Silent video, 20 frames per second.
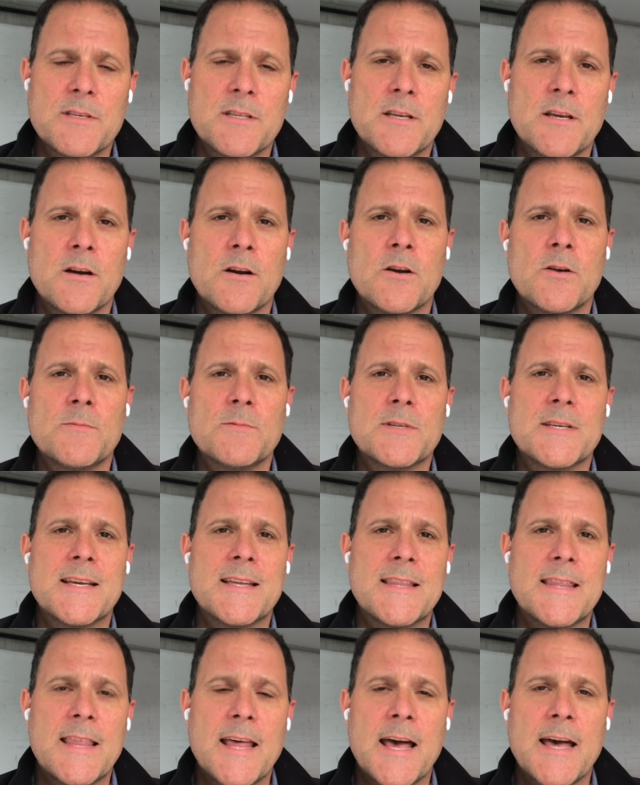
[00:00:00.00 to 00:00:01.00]
in the arms,
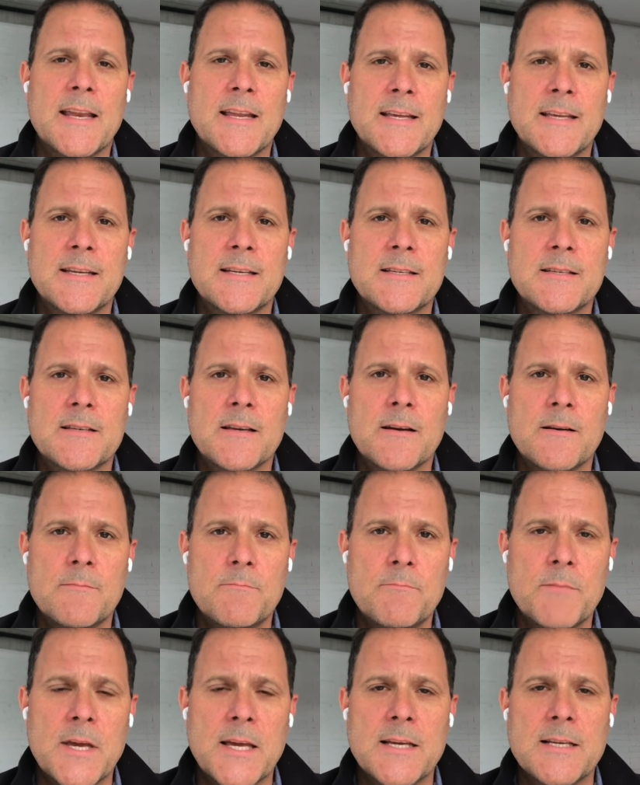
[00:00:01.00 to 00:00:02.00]
and that is
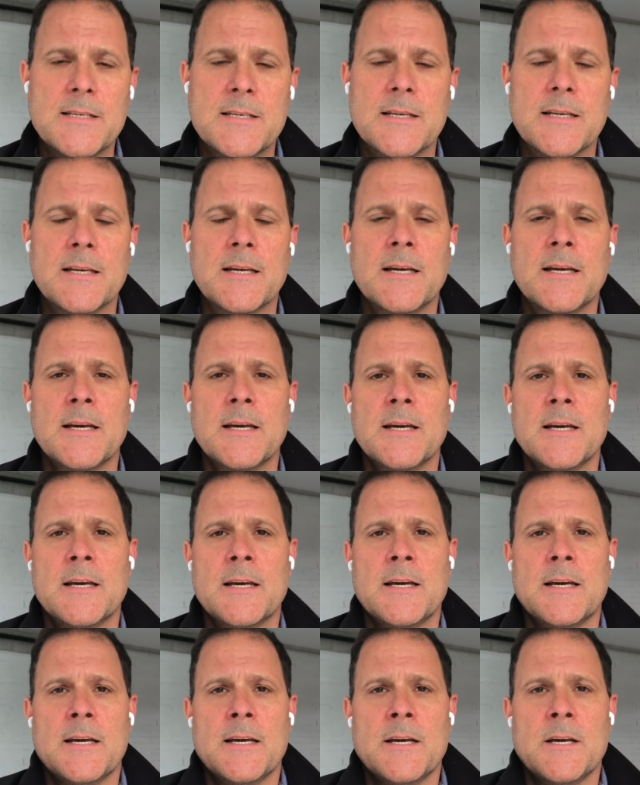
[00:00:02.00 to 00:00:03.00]
amazing.
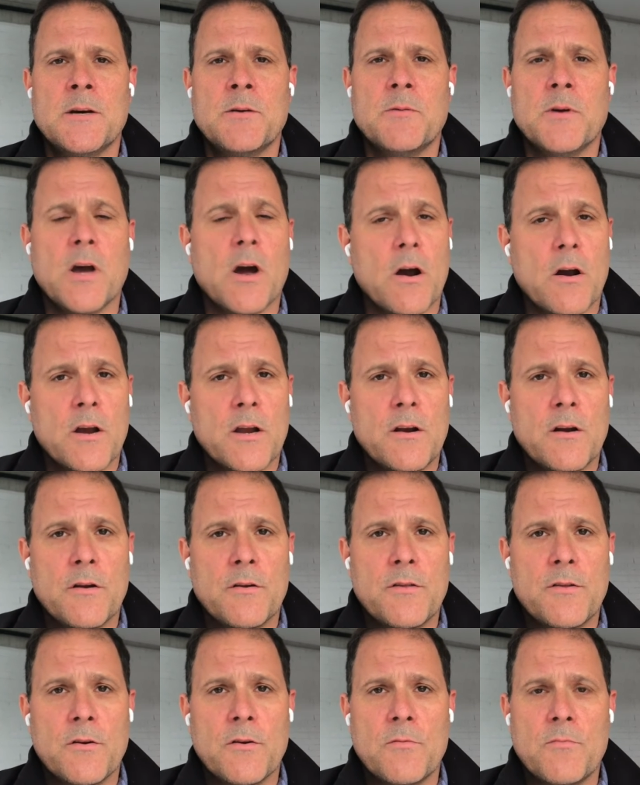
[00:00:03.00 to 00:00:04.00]
We are in our
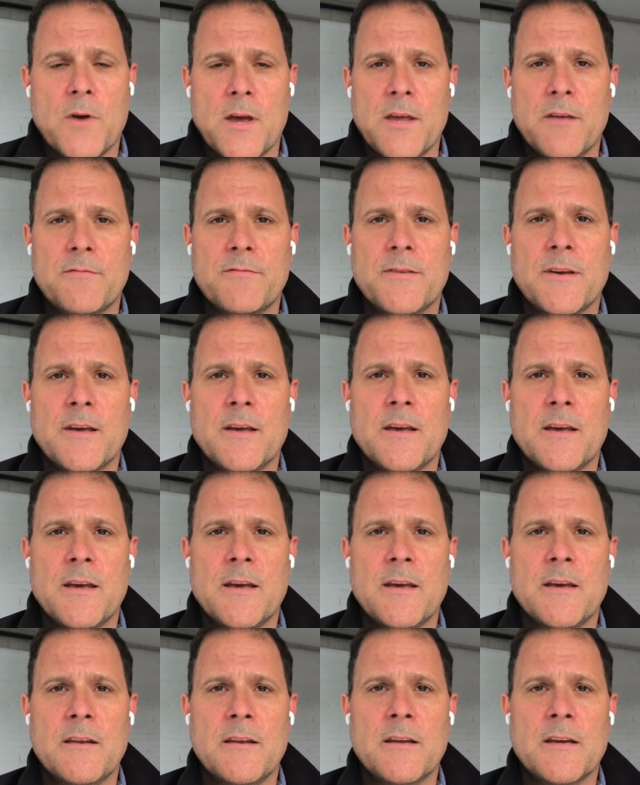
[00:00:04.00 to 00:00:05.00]
third wave,
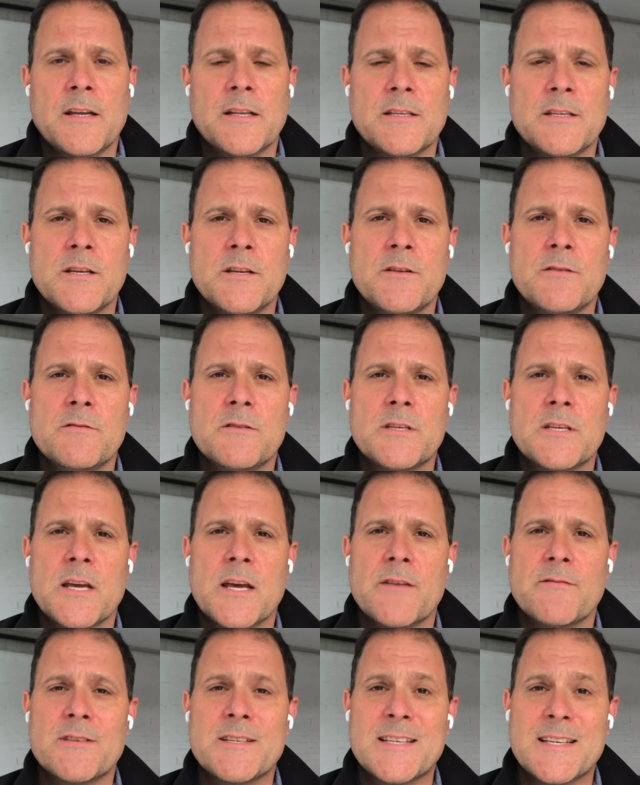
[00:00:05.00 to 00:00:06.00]
and it continues to
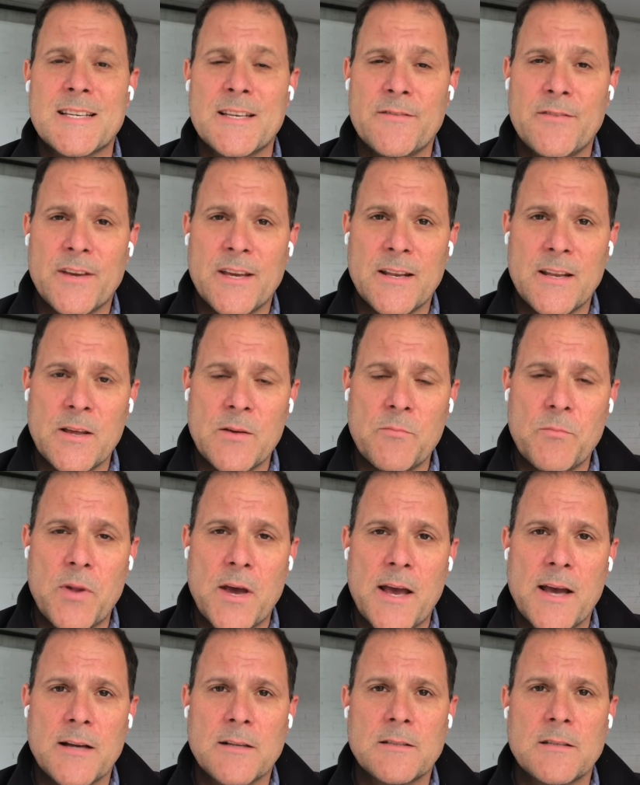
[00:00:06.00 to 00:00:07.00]
have a significant
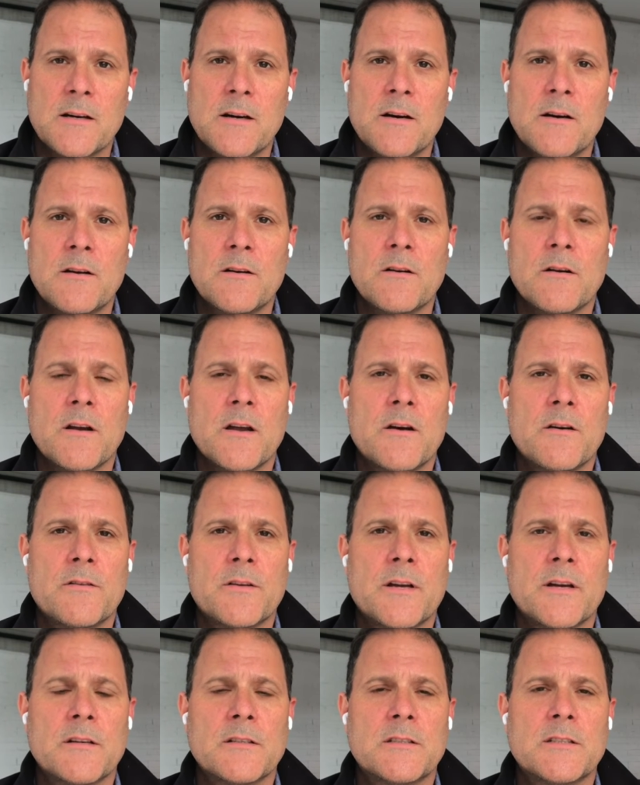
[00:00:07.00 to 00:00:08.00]
impact on our
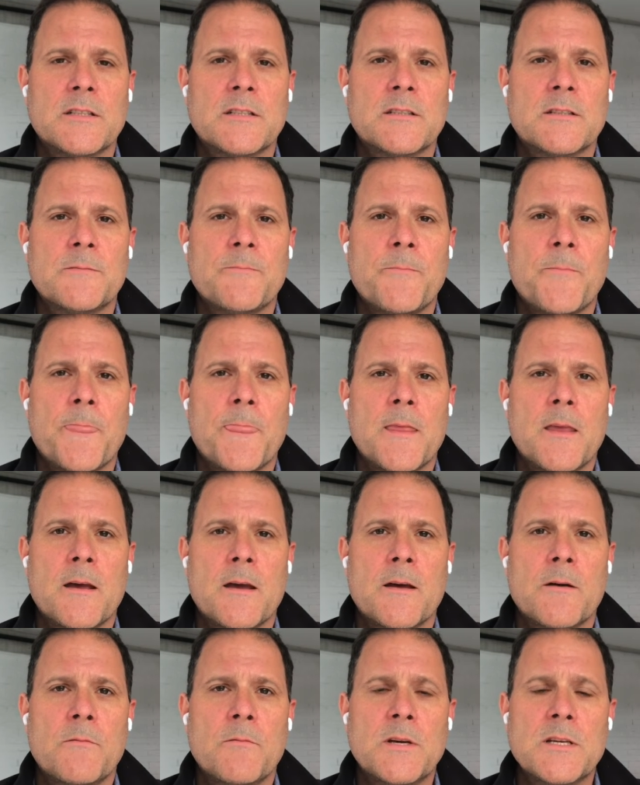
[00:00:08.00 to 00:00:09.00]
healthcare system.
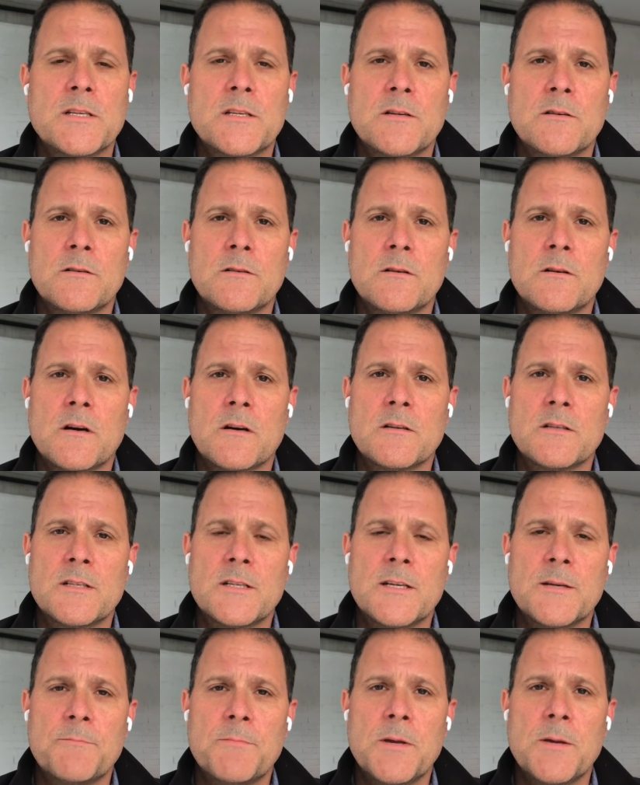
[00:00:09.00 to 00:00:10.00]
We still are
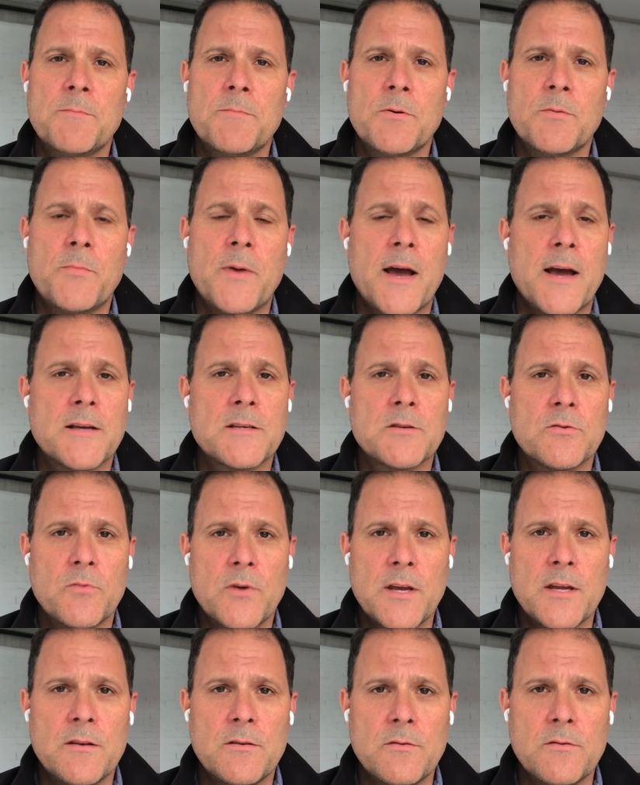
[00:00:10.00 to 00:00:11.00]
seeing people pass
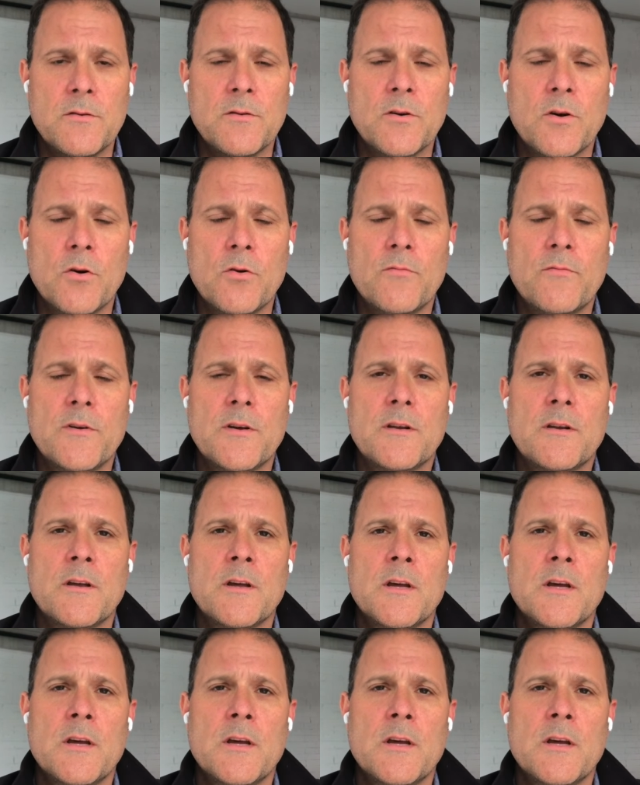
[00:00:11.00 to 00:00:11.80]
away due to COVID.